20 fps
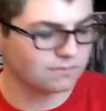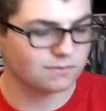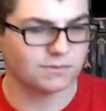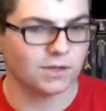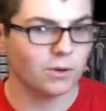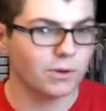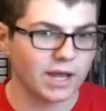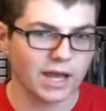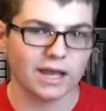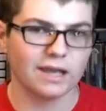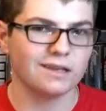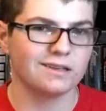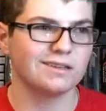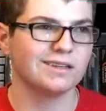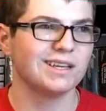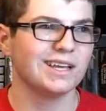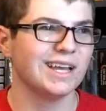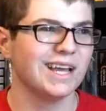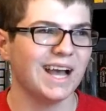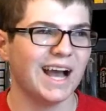okay,
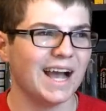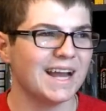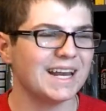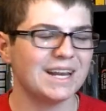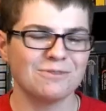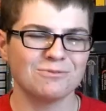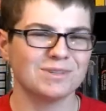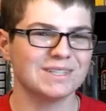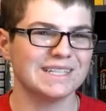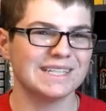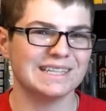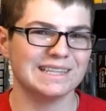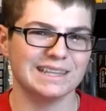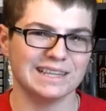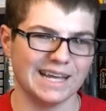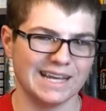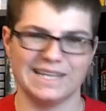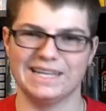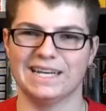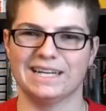I didn't really
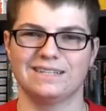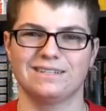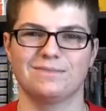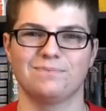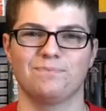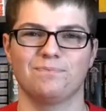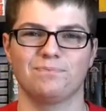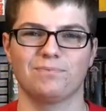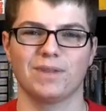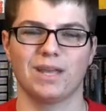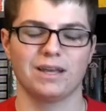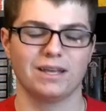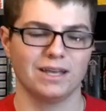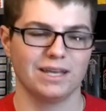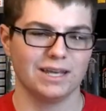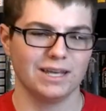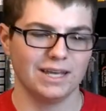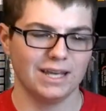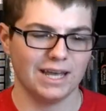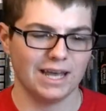like it,
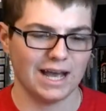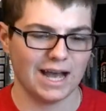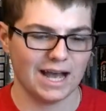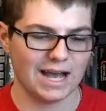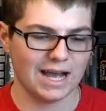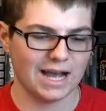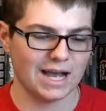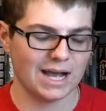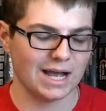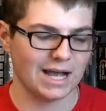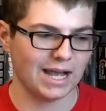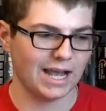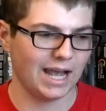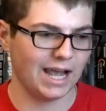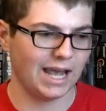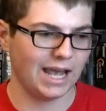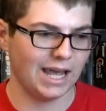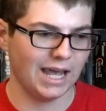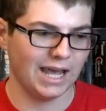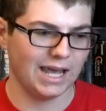
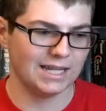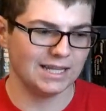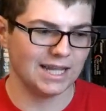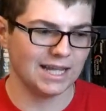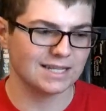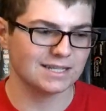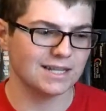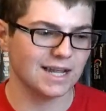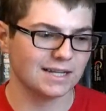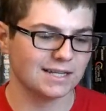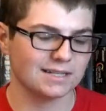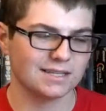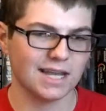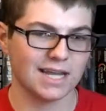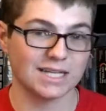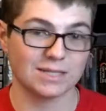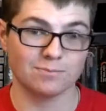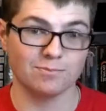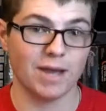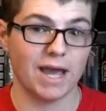and that's not to say
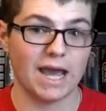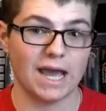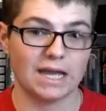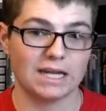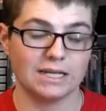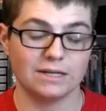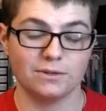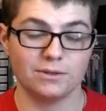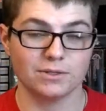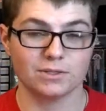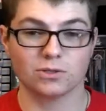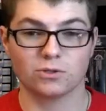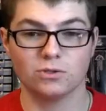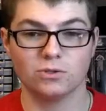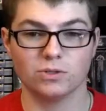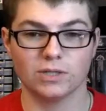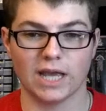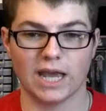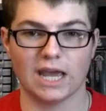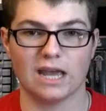it's bad. It was a
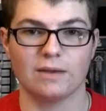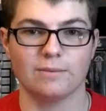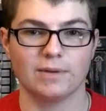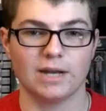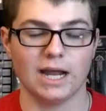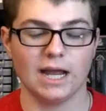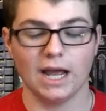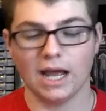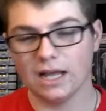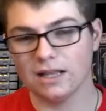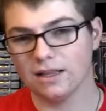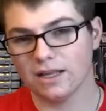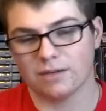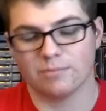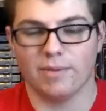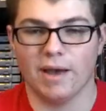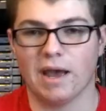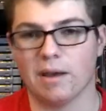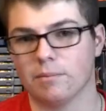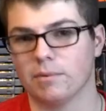cool game, and I like
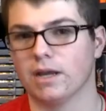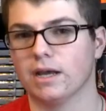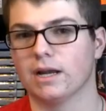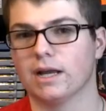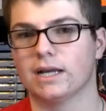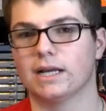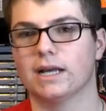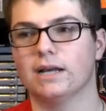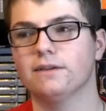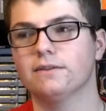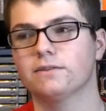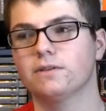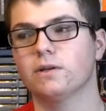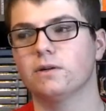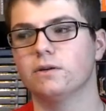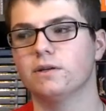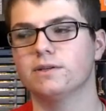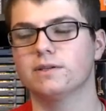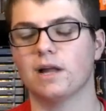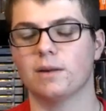Batman, I guess.
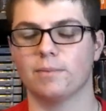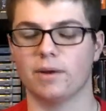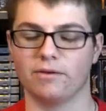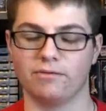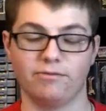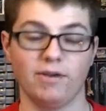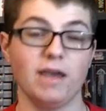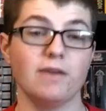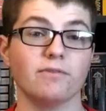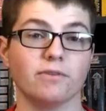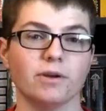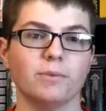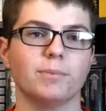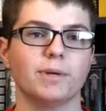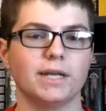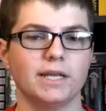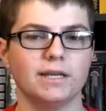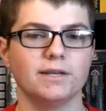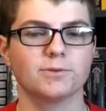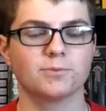He's not my favorite,
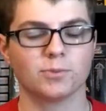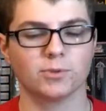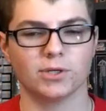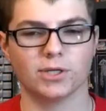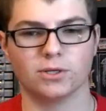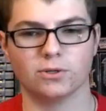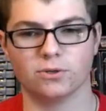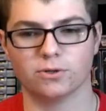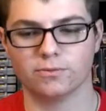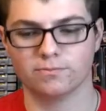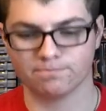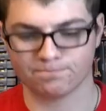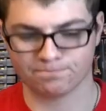but he is pretty cool.